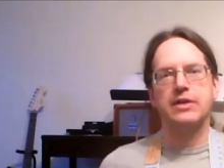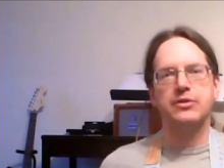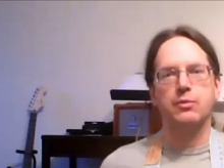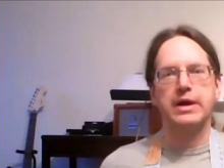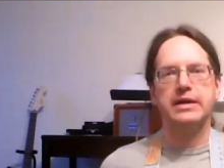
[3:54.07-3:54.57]
out
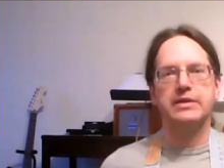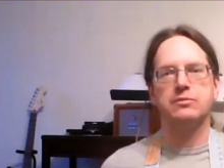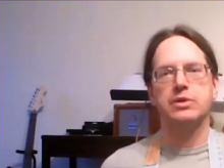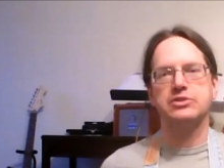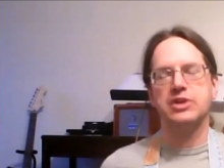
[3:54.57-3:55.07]
the ways
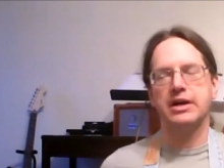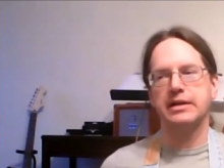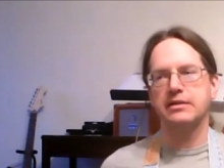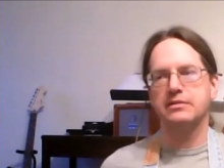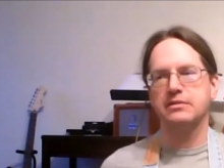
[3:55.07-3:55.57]
in which
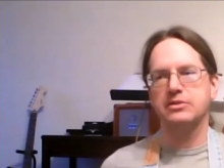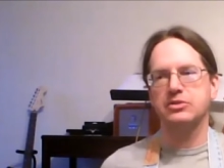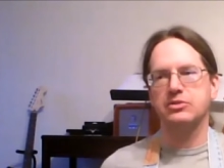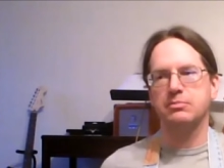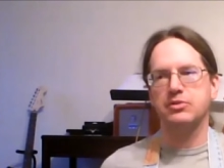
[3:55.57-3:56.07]
I
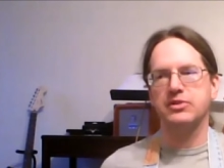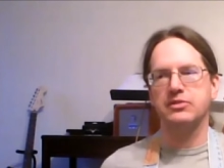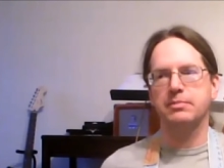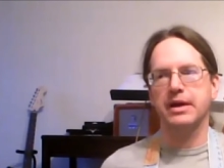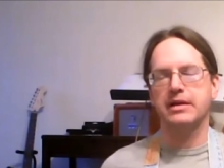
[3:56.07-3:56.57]
you know,
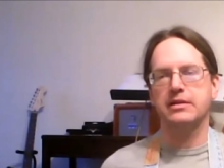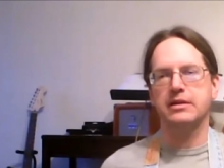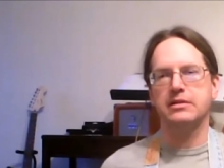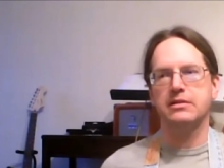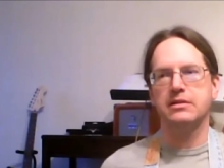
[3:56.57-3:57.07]
participate
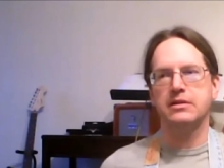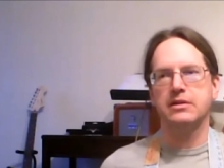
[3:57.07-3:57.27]
in,